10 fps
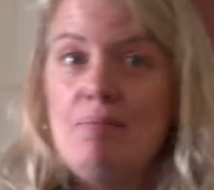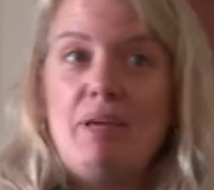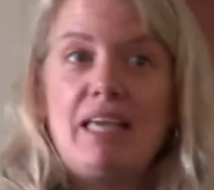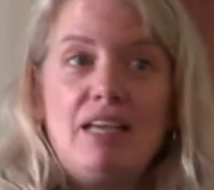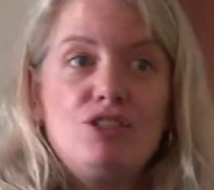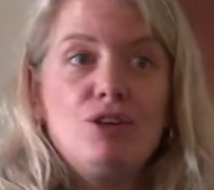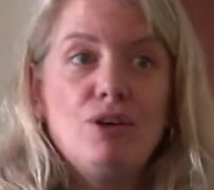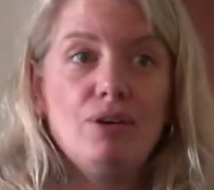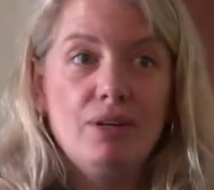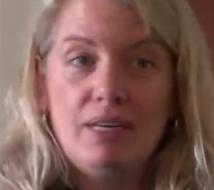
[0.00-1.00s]
because
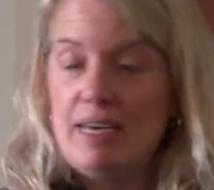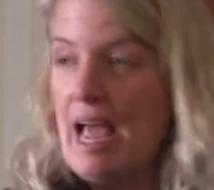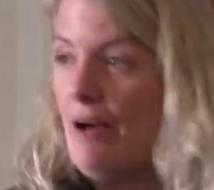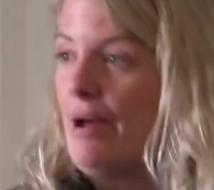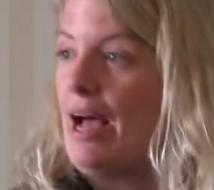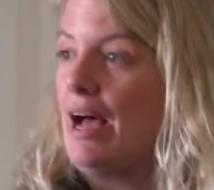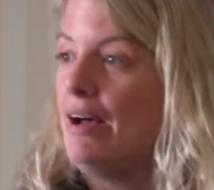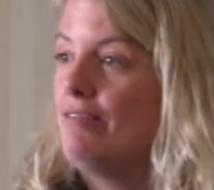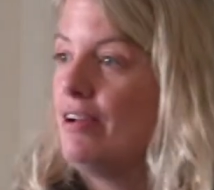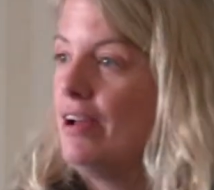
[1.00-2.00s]
you now
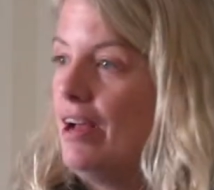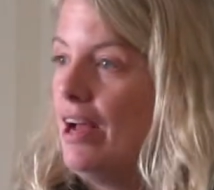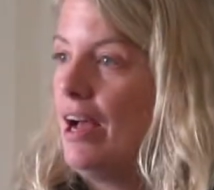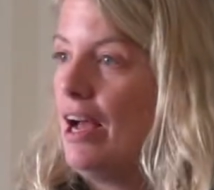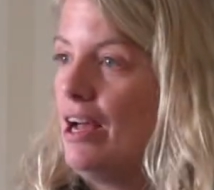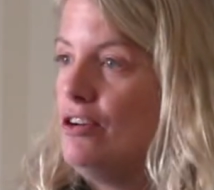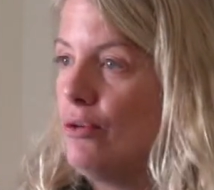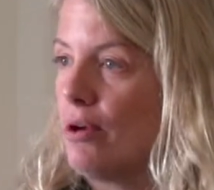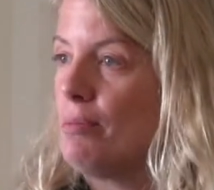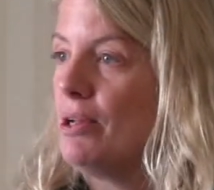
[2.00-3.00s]
have a
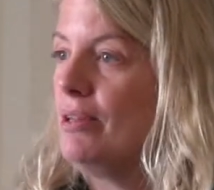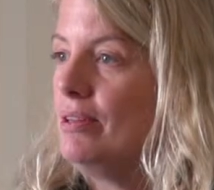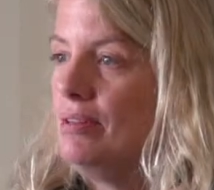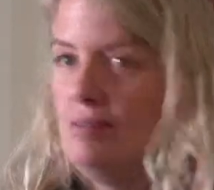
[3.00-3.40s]
normal